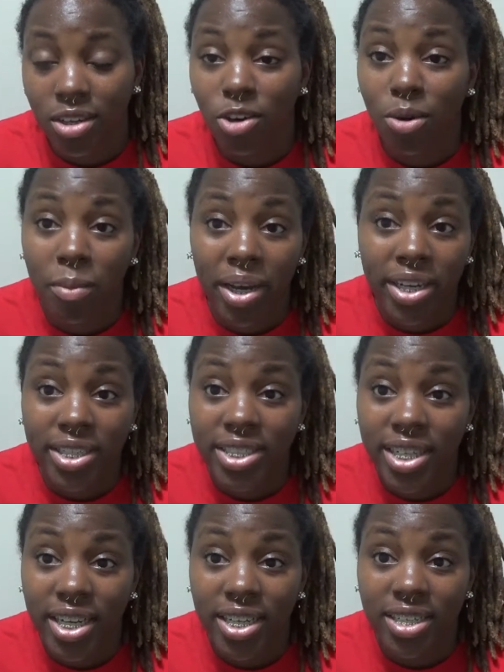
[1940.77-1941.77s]
Or make a
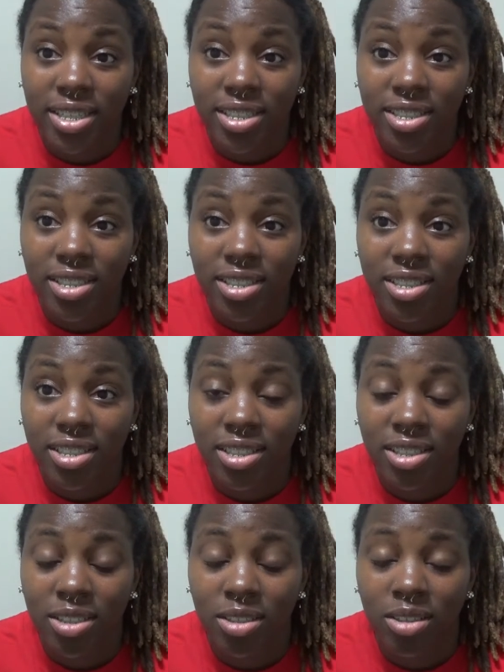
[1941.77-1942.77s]
change.
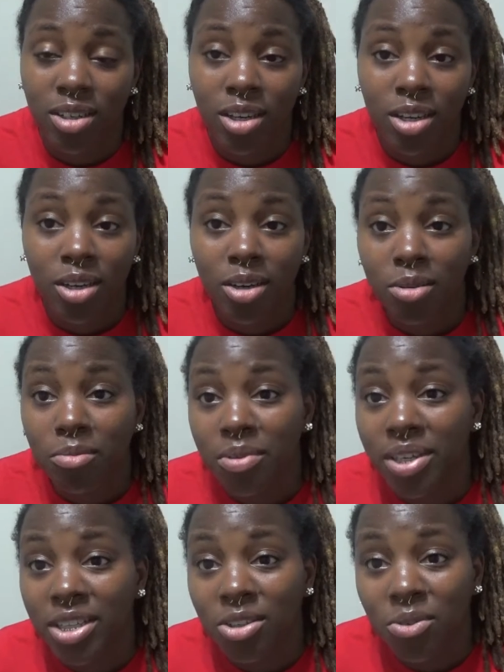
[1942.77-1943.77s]

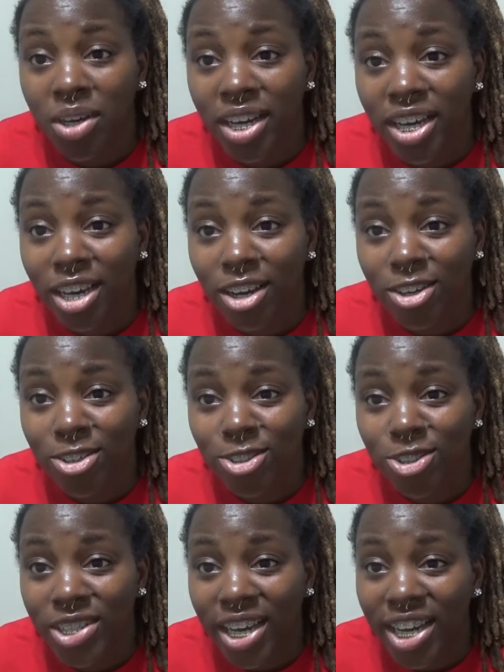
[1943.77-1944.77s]
But either way it
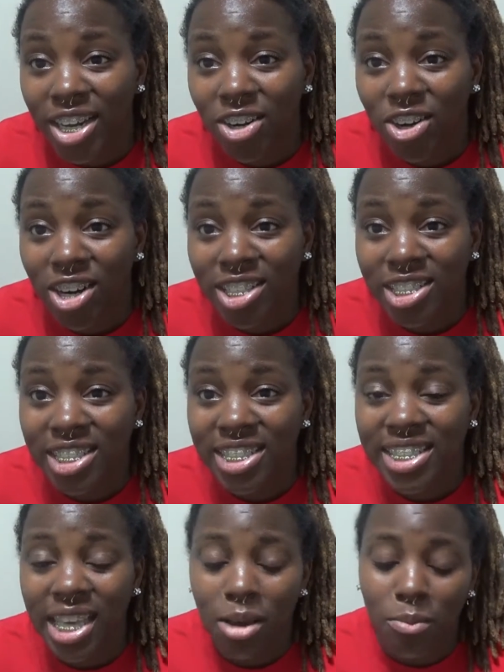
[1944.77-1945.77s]
goes, you gotta cross
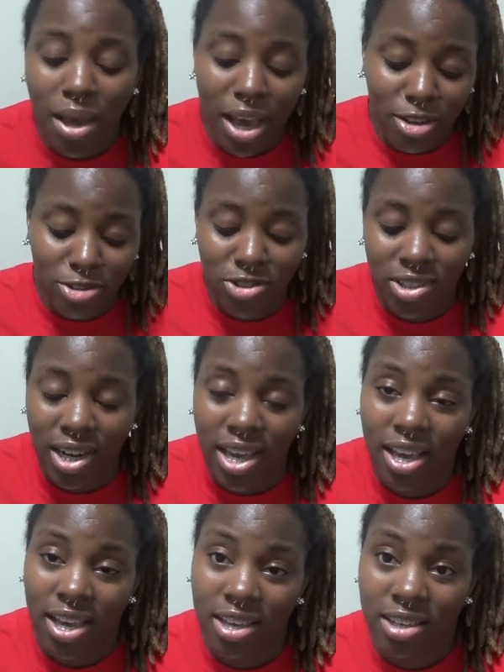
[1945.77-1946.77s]
that boundary
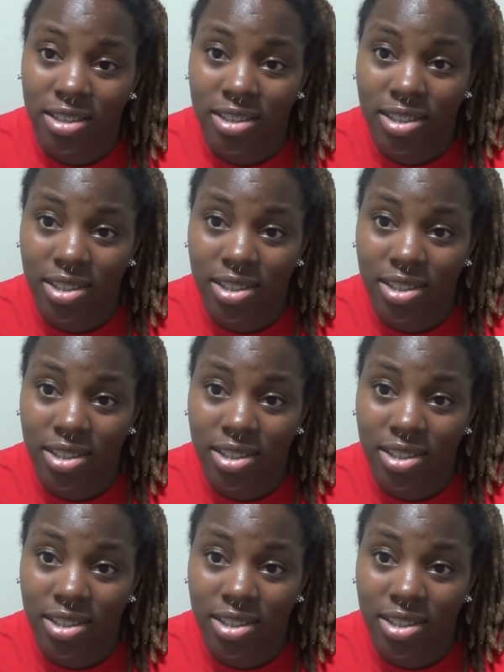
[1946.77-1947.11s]
line.